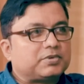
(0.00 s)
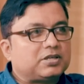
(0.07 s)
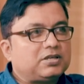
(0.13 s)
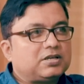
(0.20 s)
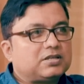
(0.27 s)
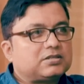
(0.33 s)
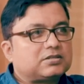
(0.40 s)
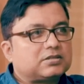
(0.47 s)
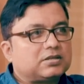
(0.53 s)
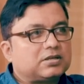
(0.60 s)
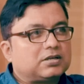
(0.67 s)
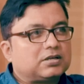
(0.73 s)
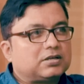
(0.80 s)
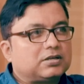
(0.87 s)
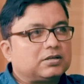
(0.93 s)
He has
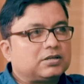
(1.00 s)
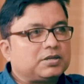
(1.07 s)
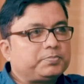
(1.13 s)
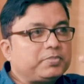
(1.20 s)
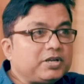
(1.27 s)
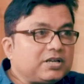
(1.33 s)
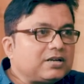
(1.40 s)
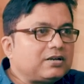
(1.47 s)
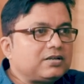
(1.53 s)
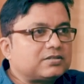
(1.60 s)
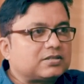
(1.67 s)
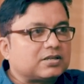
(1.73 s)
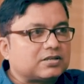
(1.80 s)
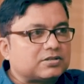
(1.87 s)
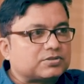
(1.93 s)
repeatedly
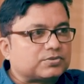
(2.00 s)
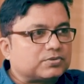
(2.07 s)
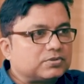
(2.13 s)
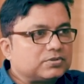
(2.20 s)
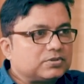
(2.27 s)
said so.